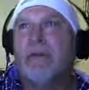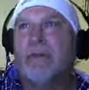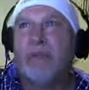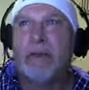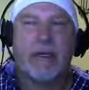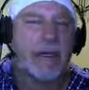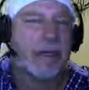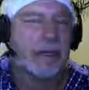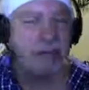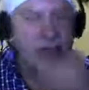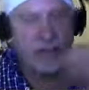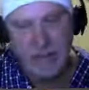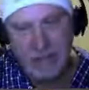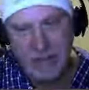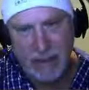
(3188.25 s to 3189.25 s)

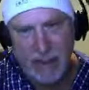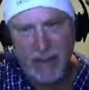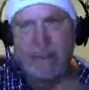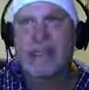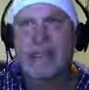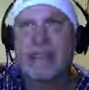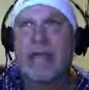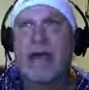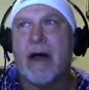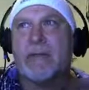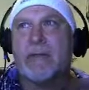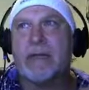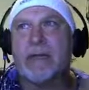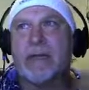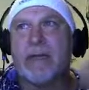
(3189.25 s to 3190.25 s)
because it has
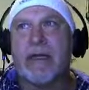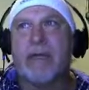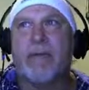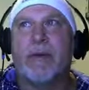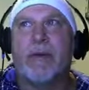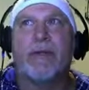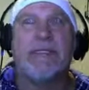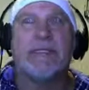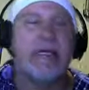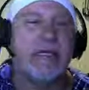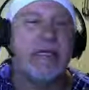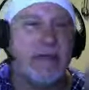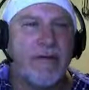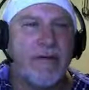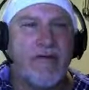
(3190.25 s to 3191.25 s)
stopped the ability
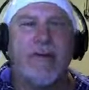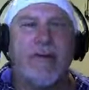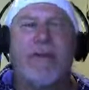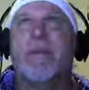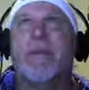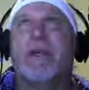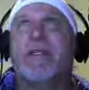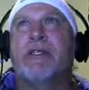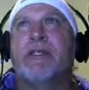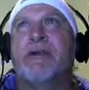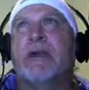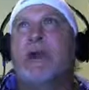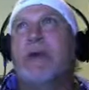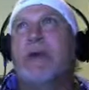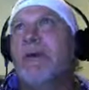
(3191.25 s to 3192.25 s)
to fund the
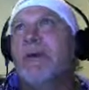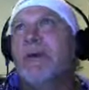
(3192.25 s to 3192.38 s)
ministry.